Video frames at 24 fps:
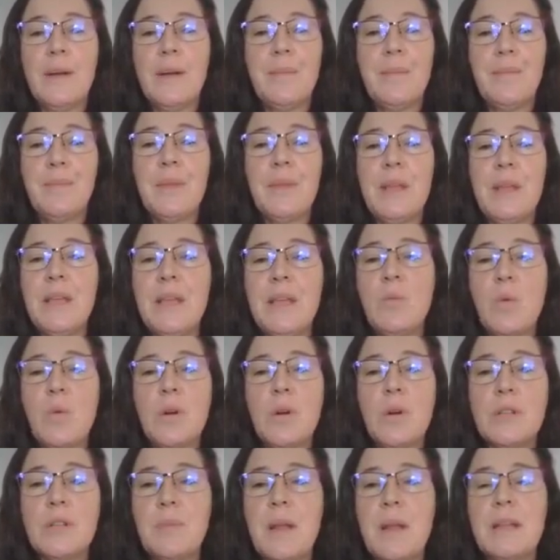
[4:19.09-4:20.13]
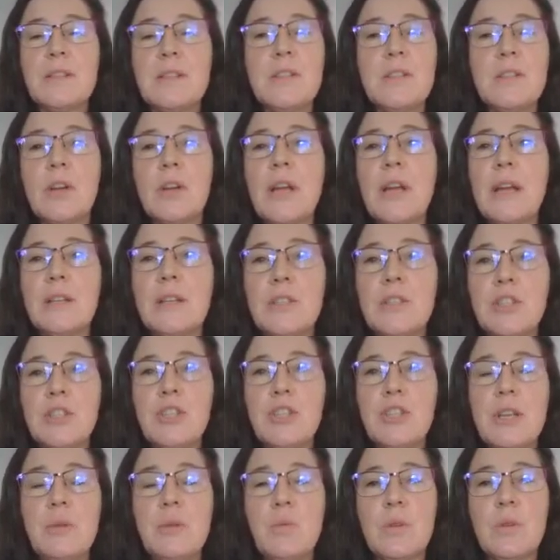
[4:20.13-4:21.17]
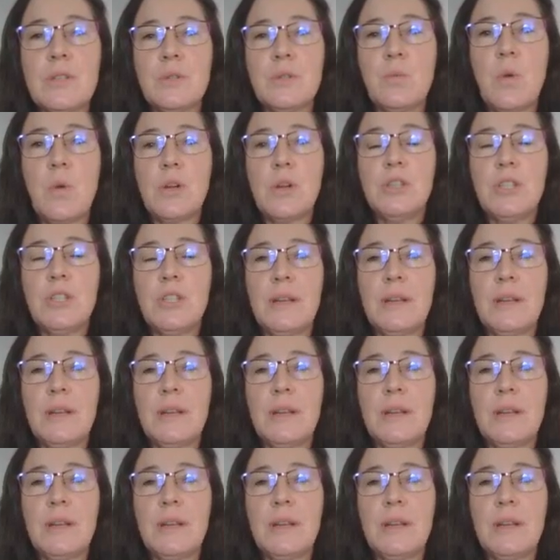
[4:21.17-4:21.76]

he was playing soccer and she was watching.